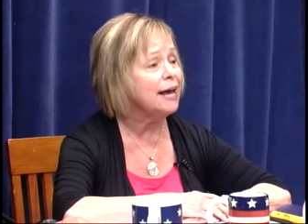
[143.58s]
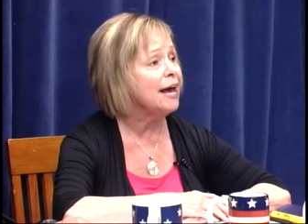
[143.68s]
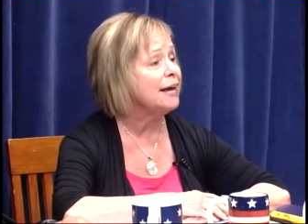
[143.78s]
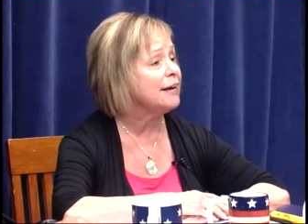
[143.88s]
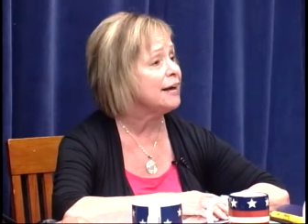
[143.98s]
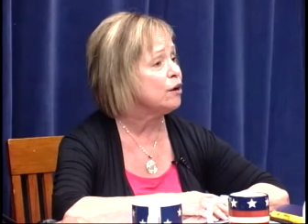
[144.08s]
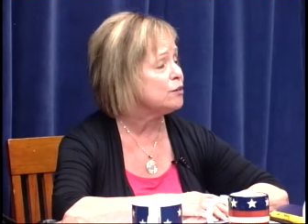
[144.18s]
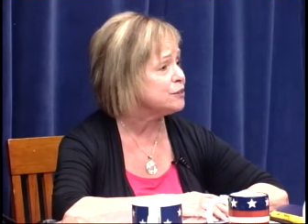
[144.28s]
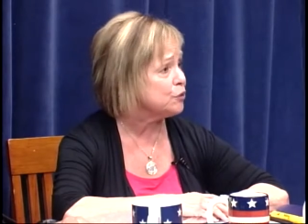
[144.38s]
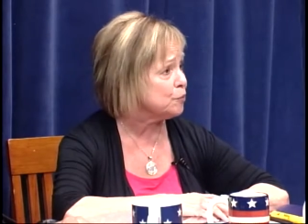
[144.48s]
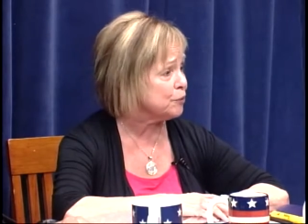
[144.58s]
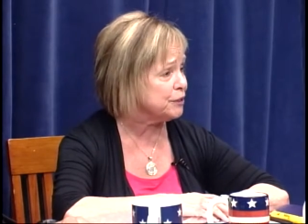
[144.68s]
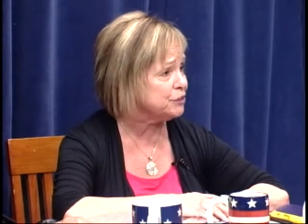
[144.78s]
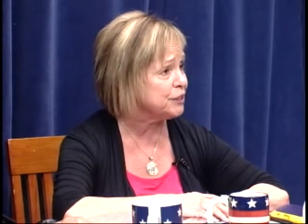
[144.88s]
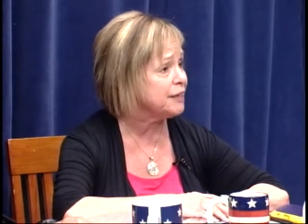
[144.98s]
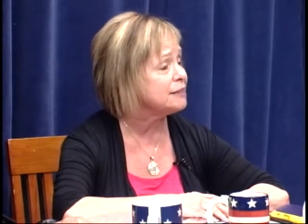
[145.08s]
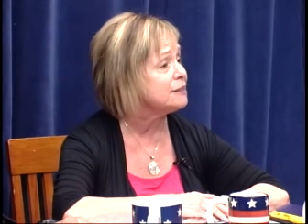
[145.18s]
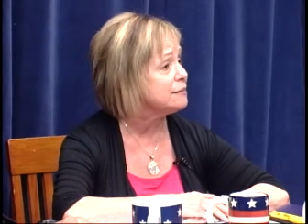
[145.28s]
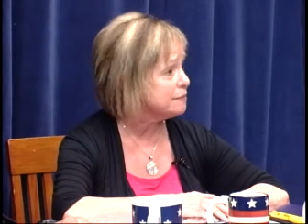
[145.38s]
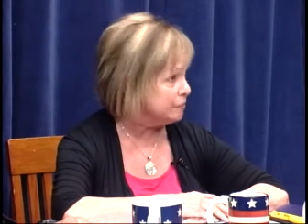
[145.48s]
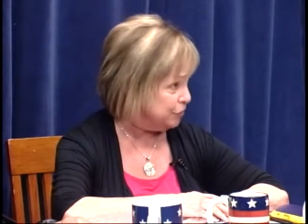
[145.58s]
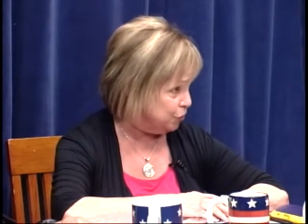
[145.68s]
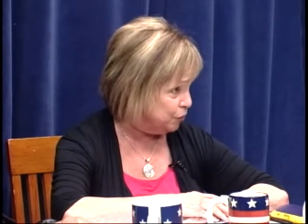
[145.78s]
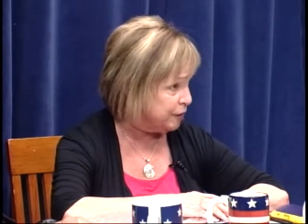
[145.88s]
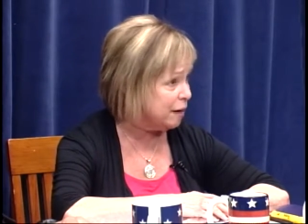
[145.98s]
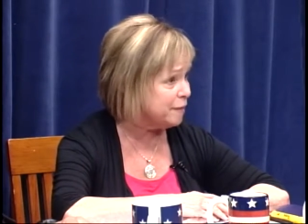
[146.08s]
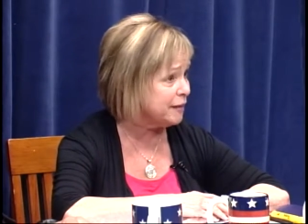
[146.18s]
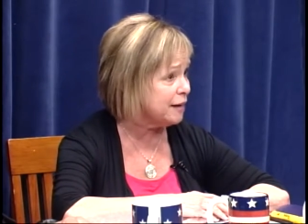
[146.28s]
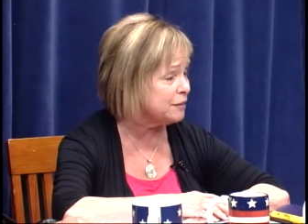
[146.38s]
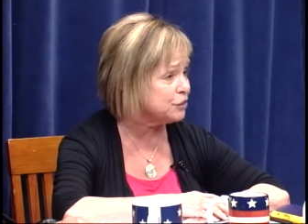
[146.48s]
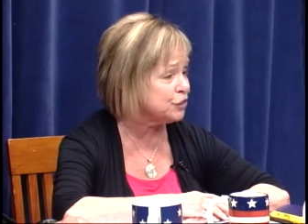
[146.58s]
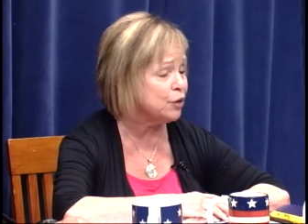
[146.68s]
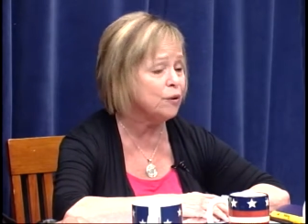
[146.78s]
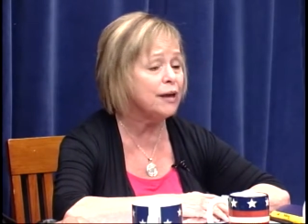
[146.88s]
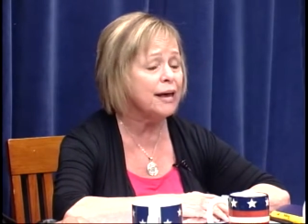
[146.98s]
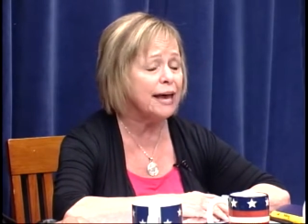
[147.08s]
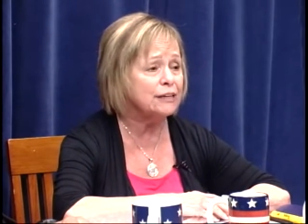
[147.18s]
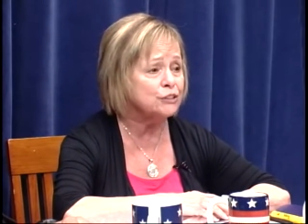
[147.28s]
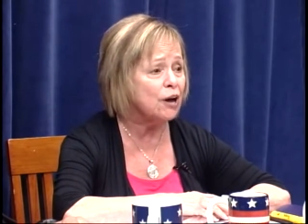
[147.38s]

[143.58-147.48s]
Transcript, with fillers: and I also appreciate you coming on the show and.